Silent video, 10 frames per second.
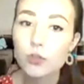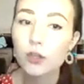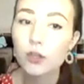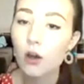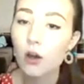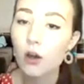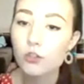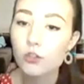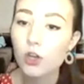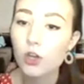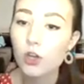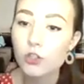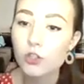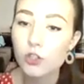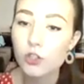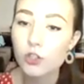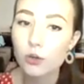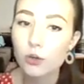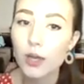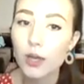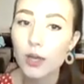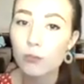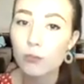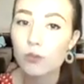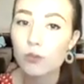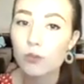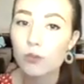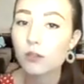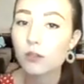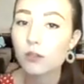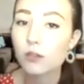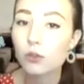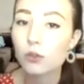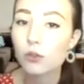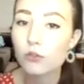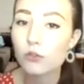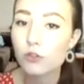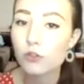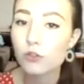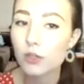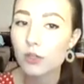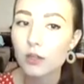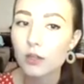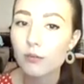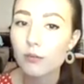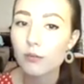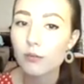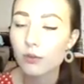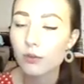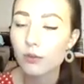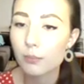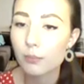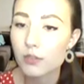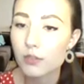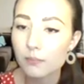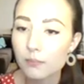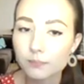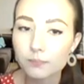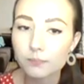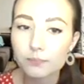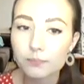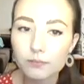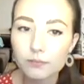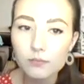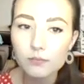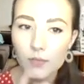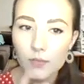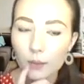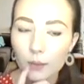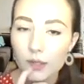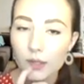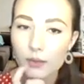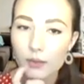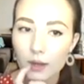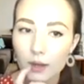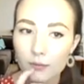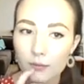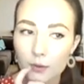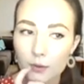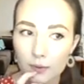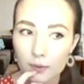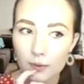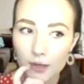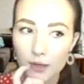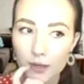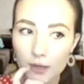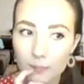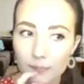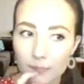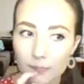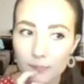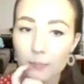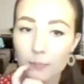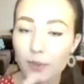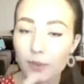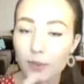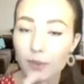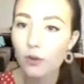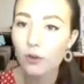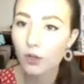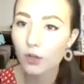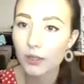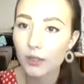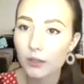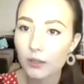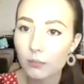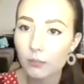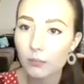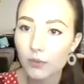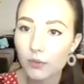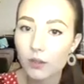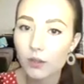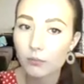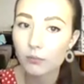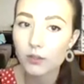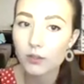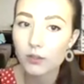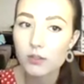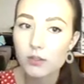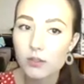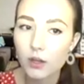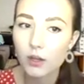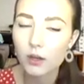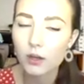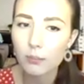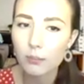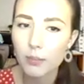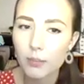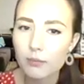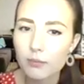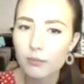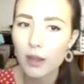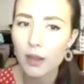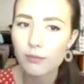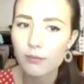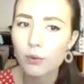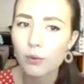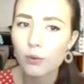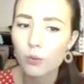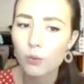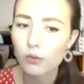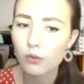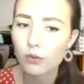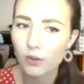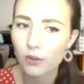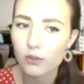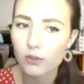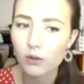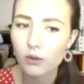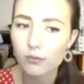can't charge you any more than you're contributing for the deposit. And we know that for people that are not on low income, the government, I believe, will pay for 1/3 of